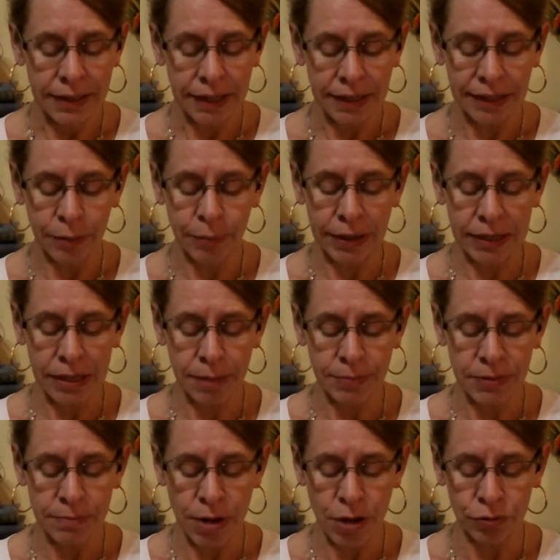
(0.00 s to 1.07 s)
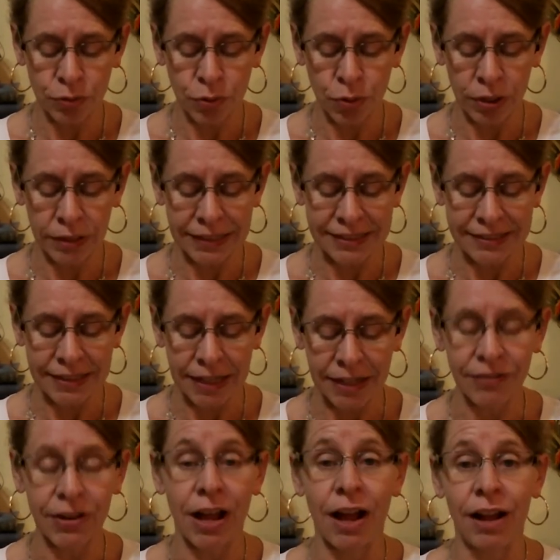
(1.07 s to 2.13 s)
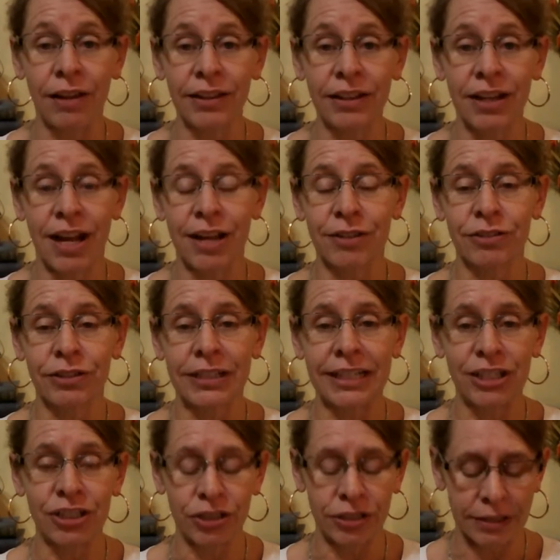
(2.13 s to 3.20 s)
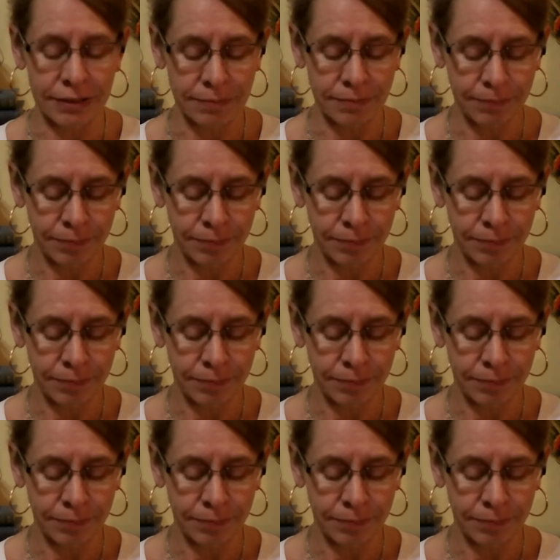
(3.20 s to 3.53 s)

and they went up to Mount Hor in the sight of all the congregation.